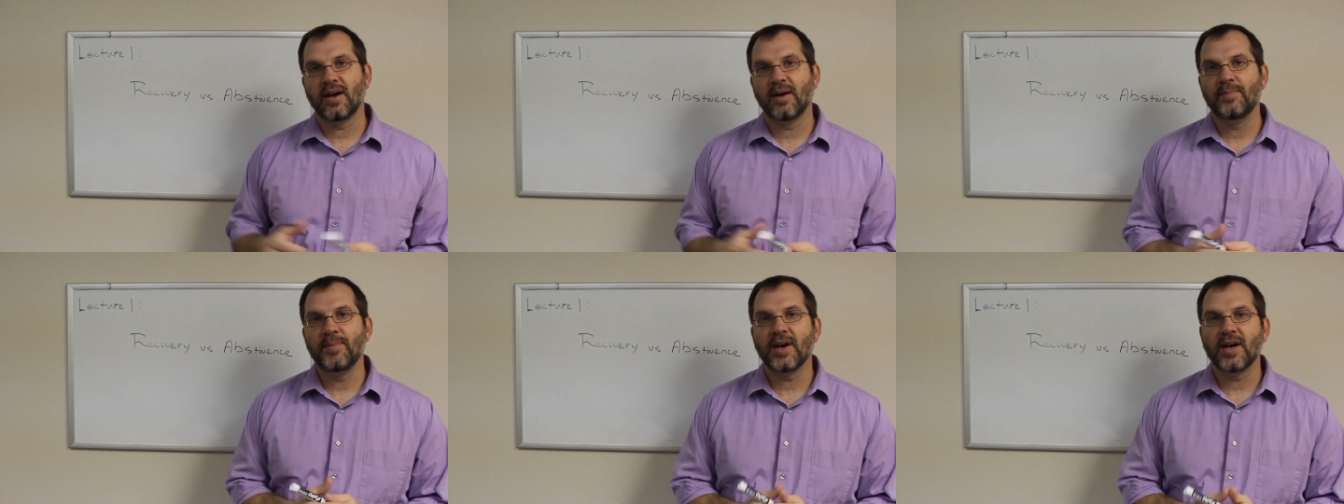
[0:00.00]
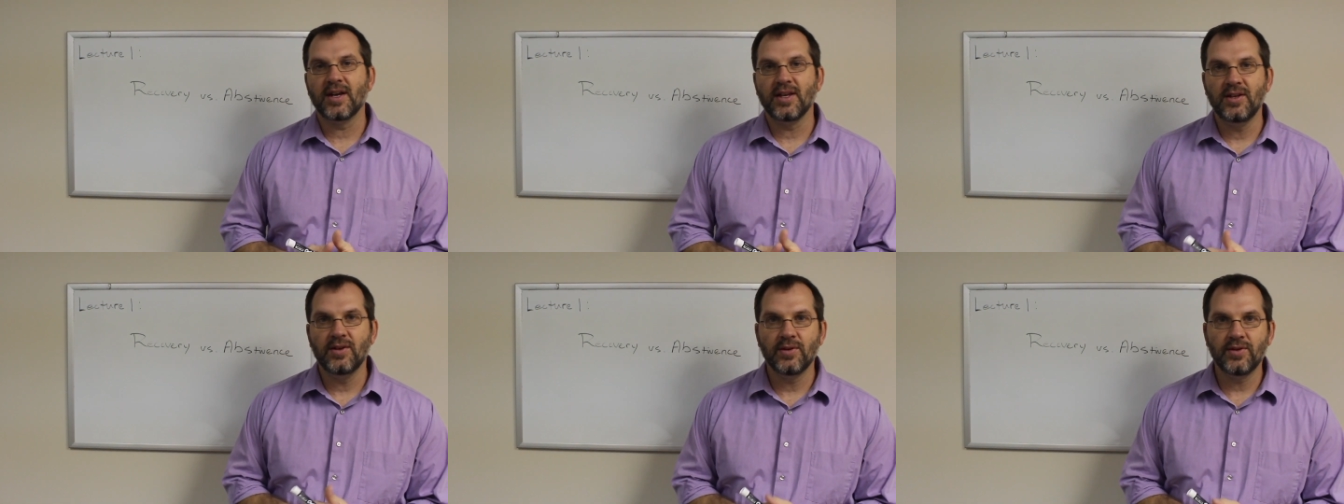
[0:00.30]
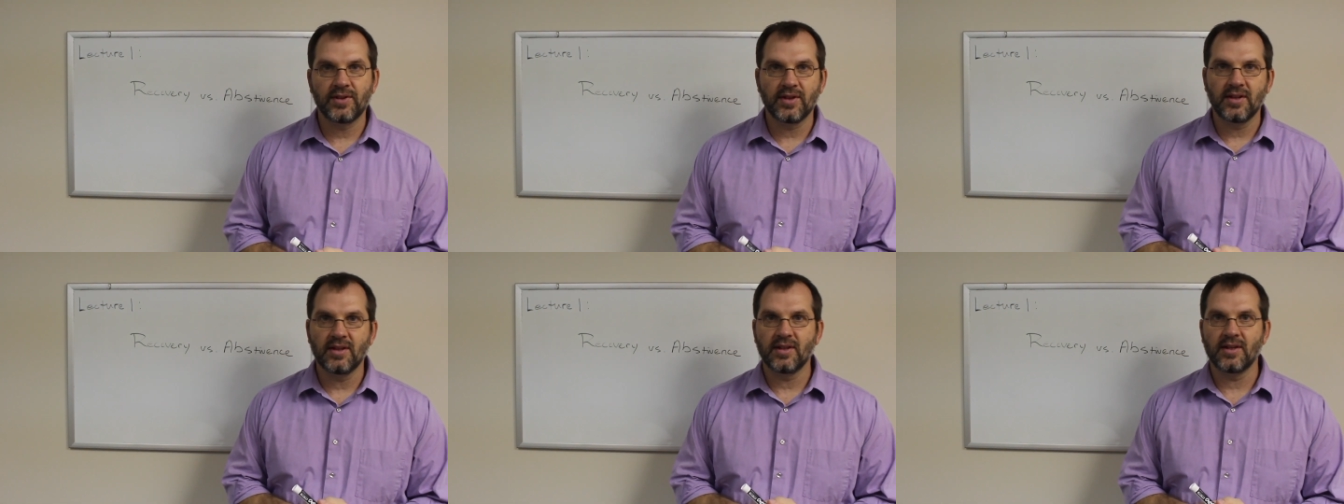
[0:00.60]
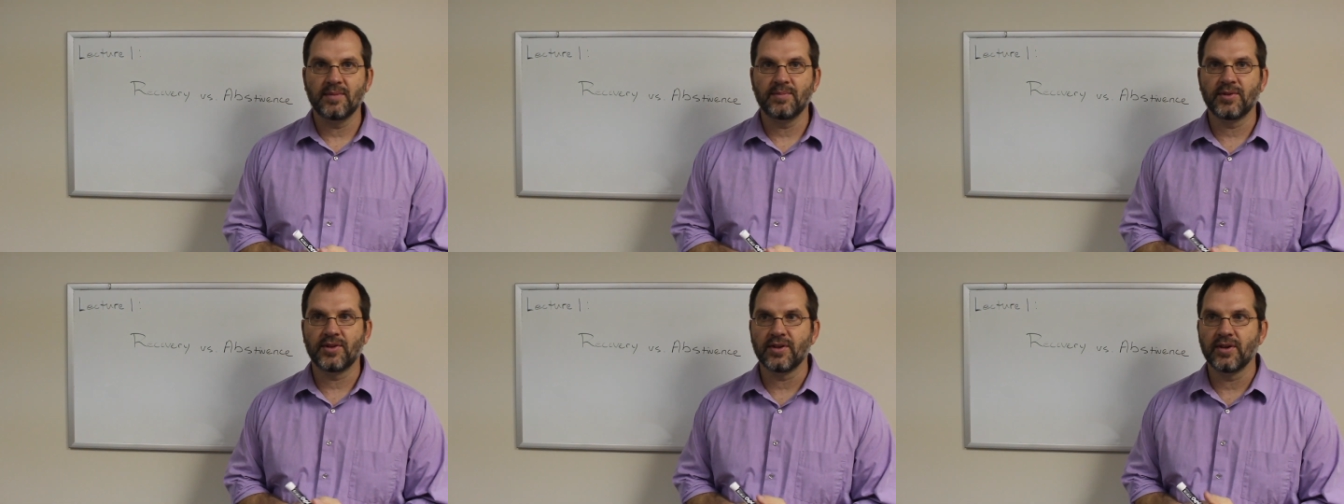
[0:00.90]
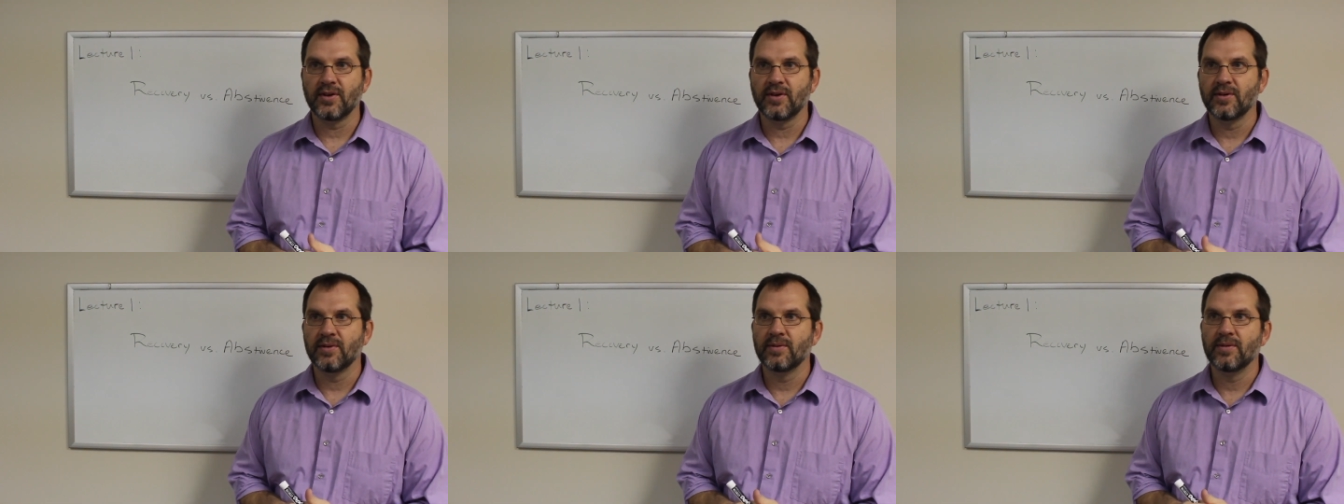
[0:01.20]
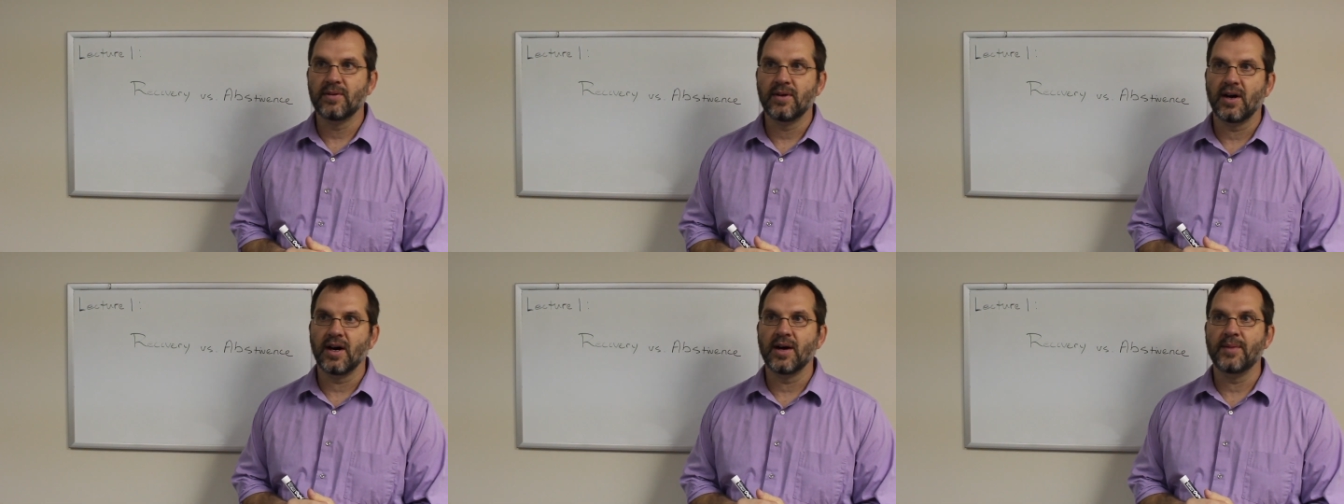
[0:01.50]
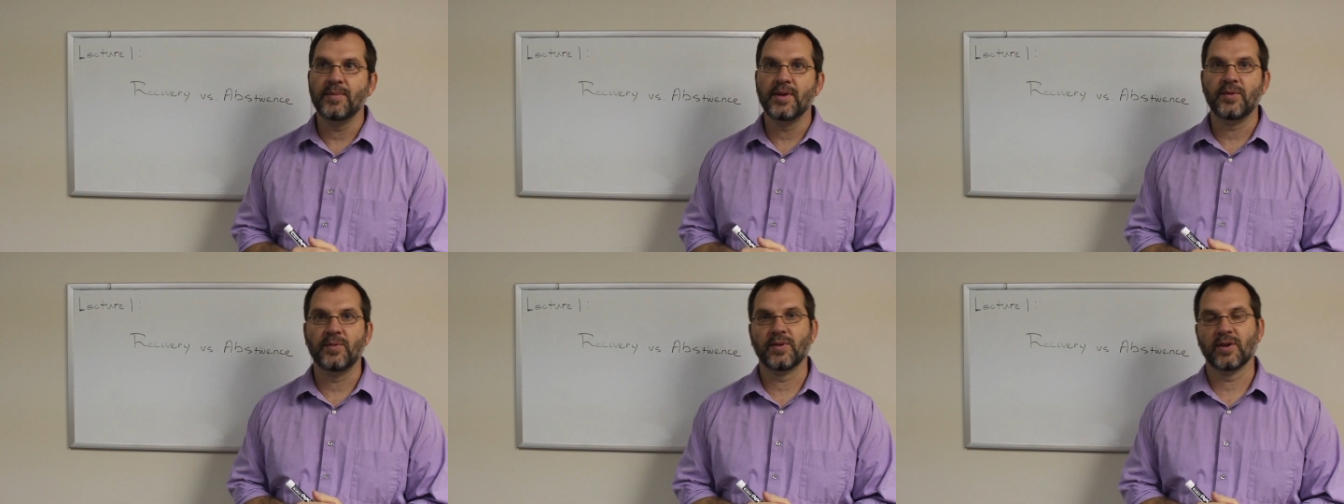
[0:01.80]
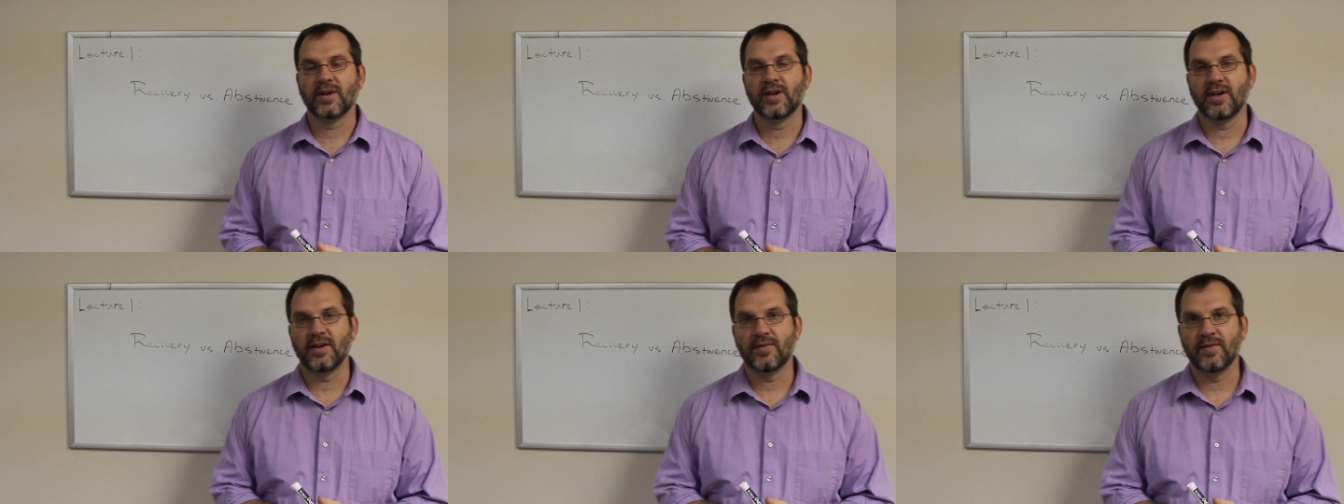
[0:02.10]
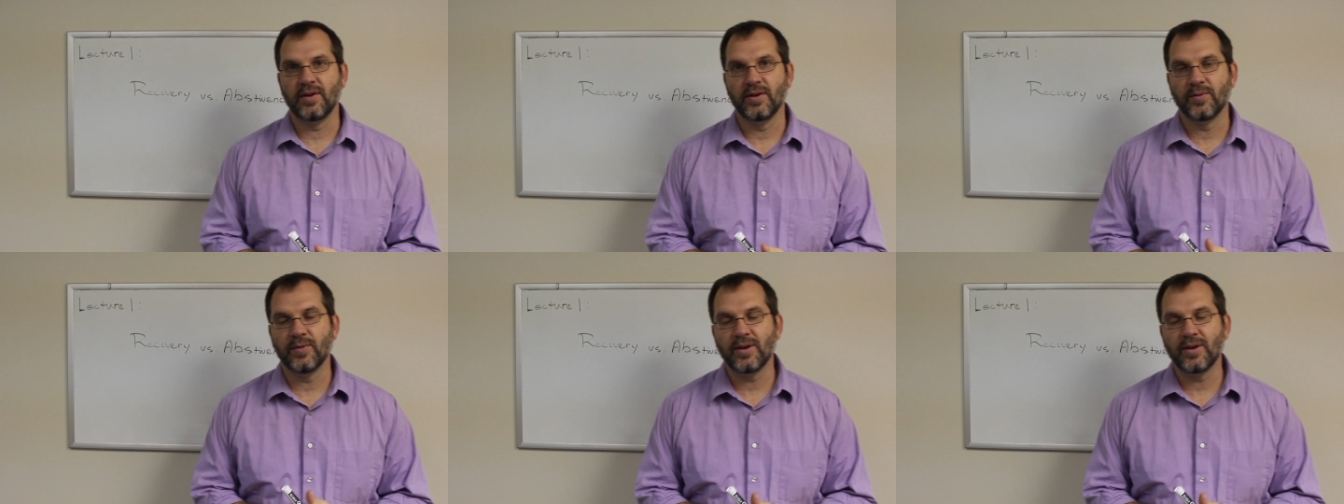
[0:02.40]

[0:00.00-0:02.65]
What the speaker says: I'm not using them, so I'm in recovery.